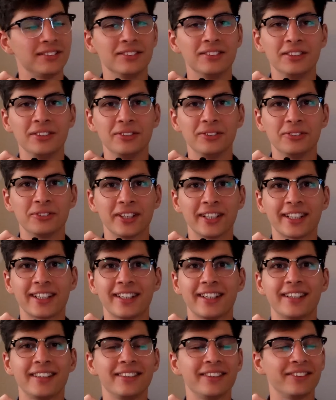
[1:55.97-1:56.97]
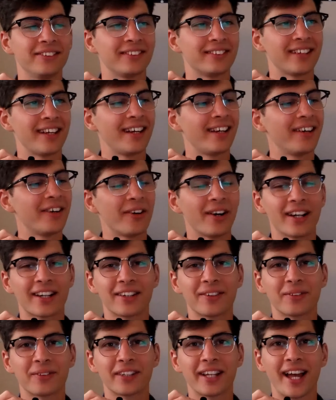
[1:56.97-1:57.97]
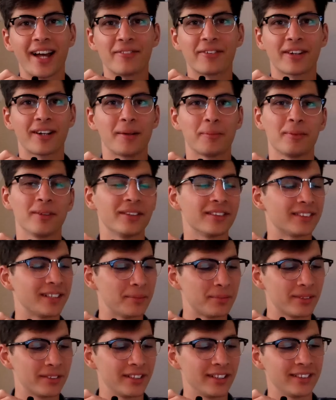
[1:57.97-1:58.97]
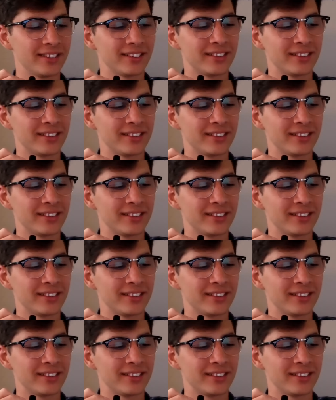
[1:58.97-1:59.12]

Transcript: you drink it and you say, "Oh, I can only have a couple of sips of this."